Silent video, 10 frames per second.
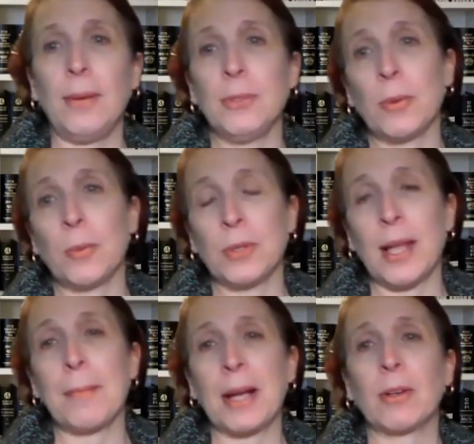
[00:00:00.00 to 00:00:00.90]
Someone with
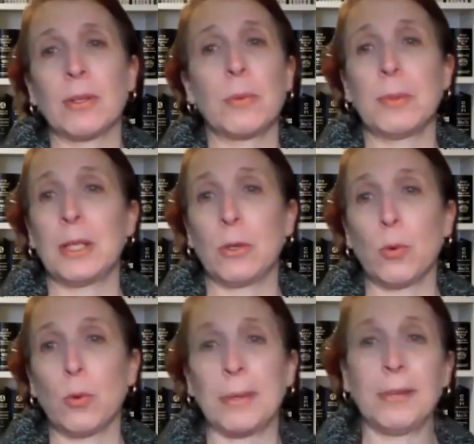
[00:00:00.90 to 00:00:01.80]
that background, that would be a
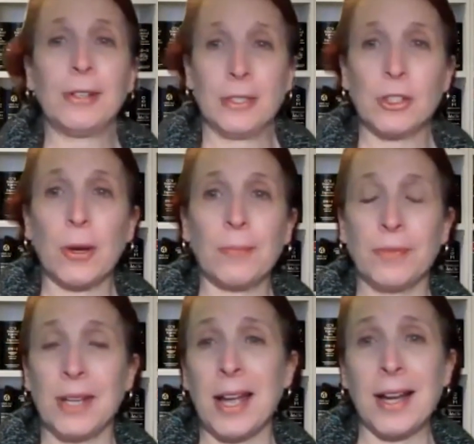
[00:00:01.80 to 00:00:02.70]
great pivot. So
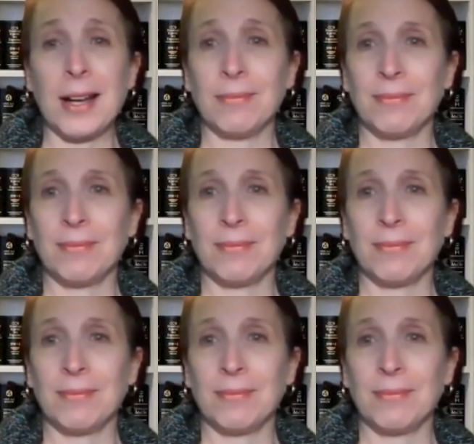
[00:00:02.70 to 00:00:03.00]
yeah.